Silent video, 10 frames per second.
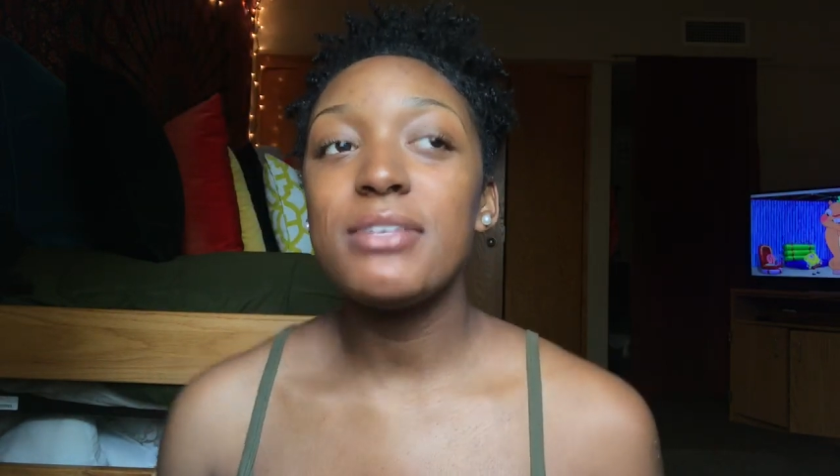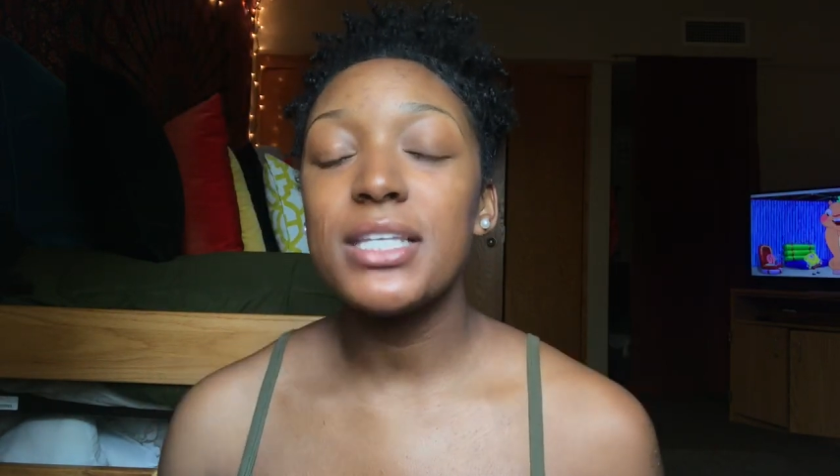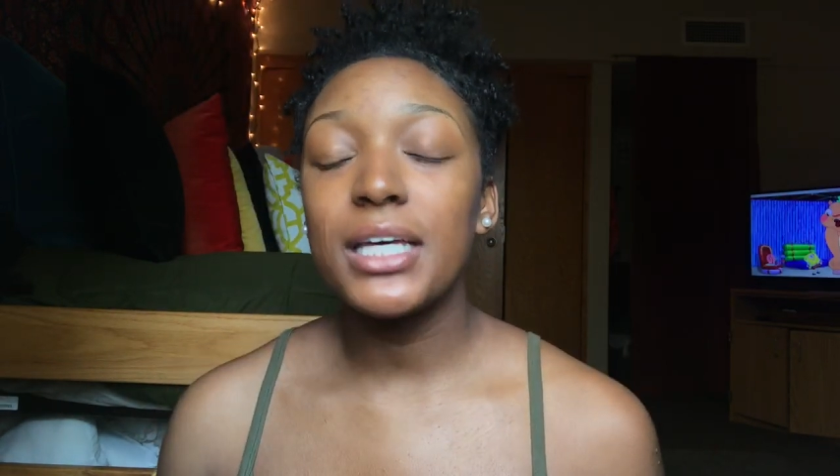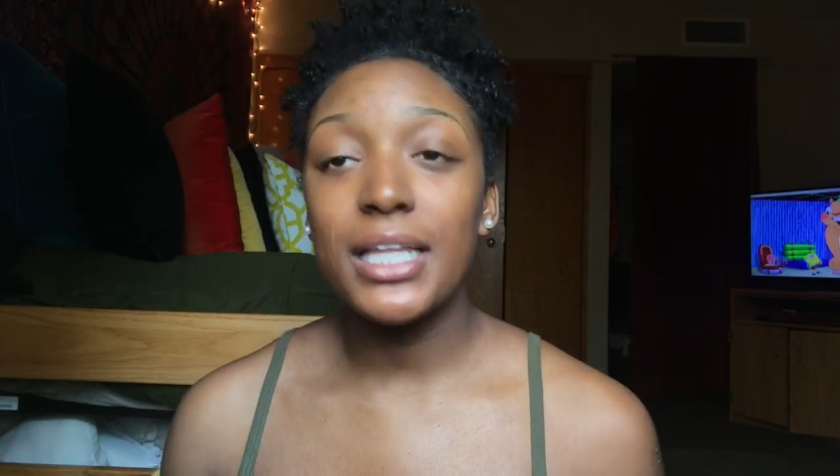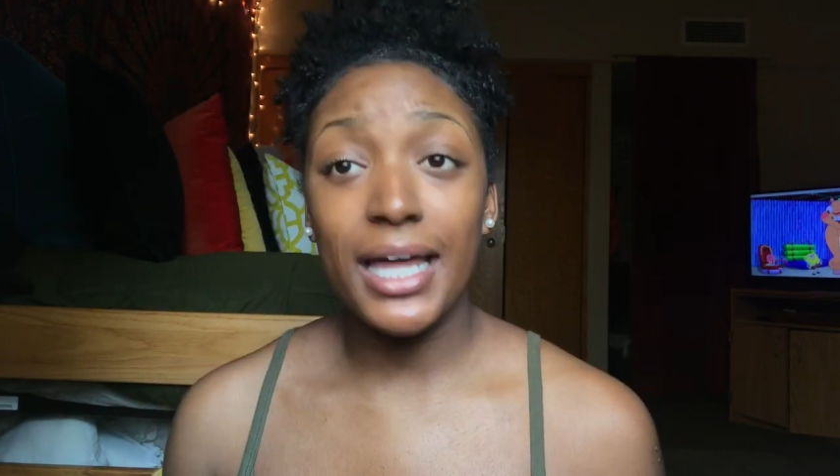was
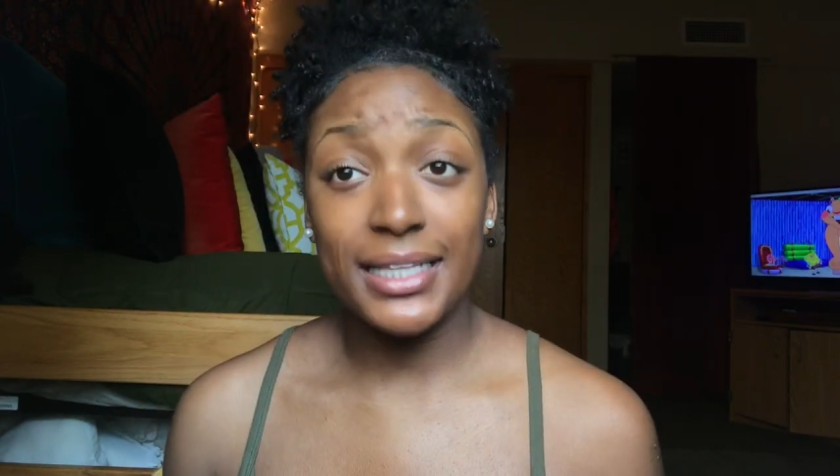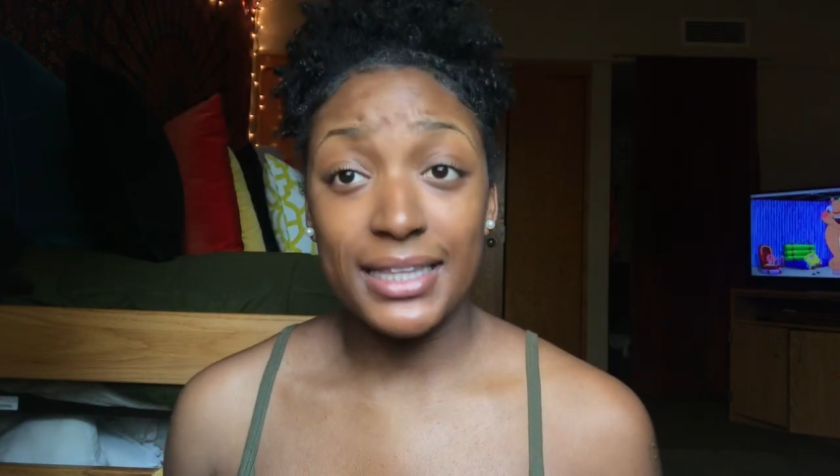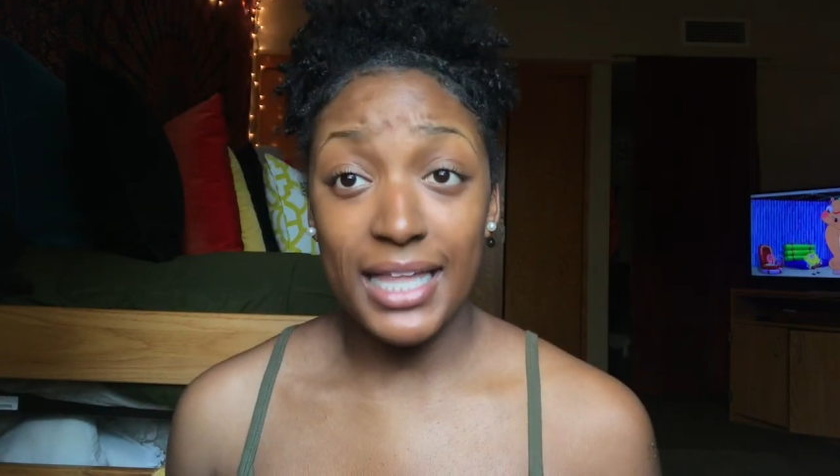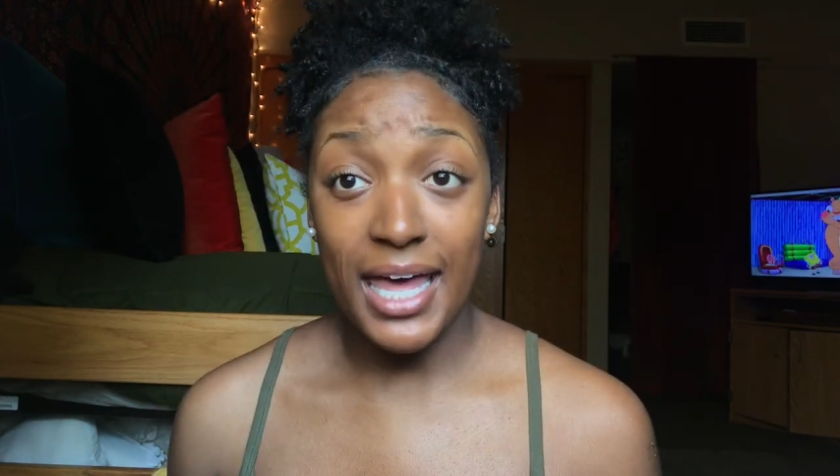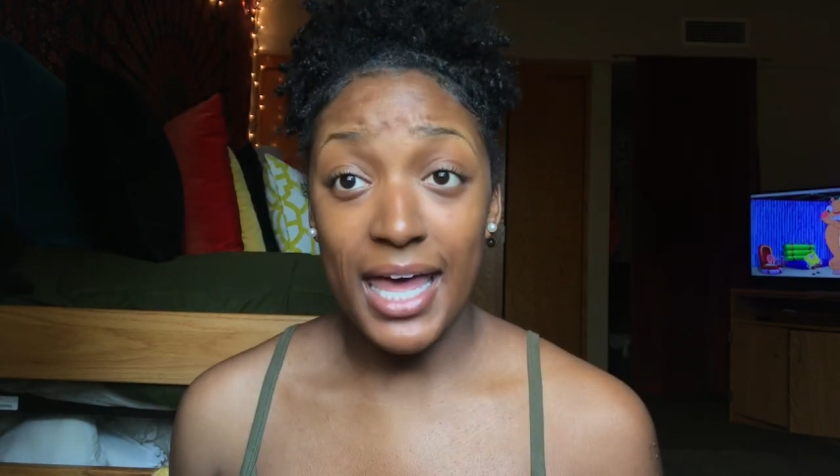looking
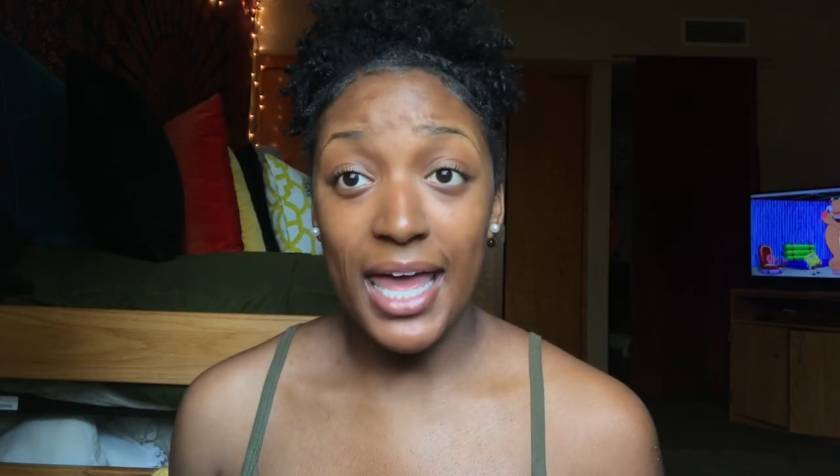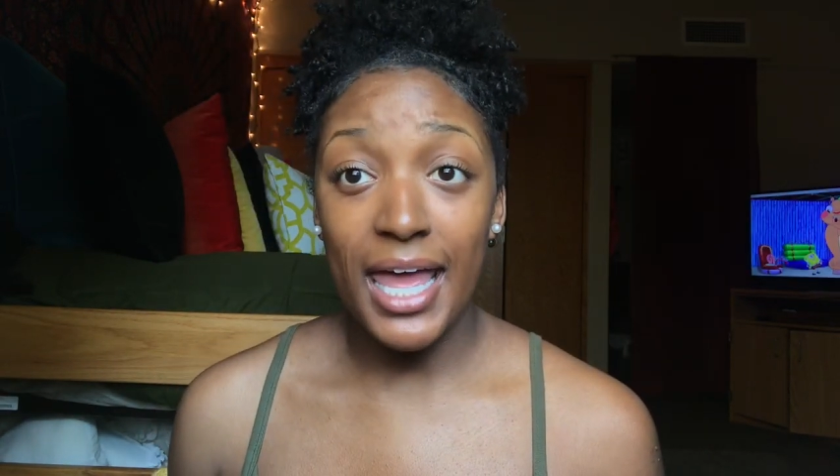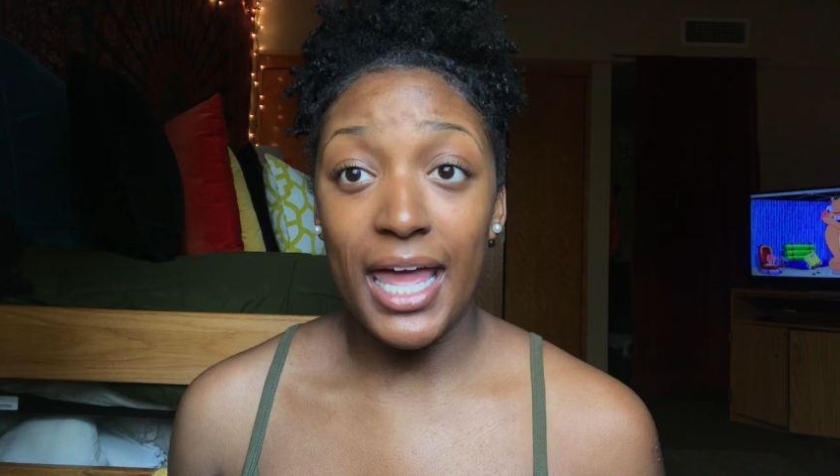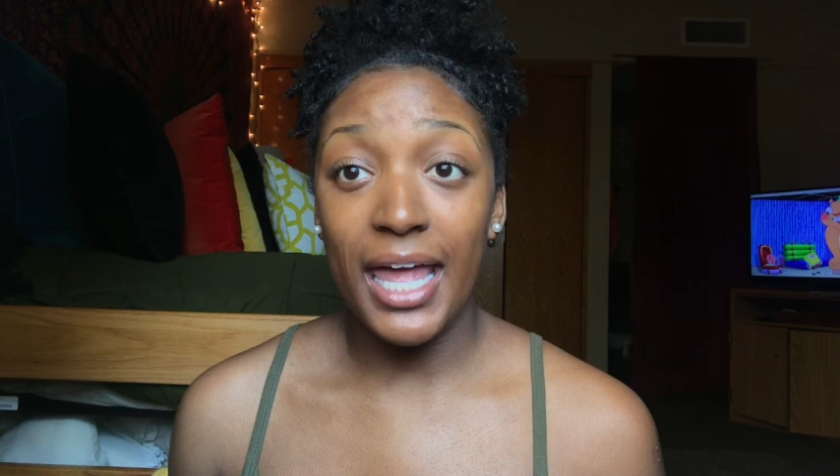like that,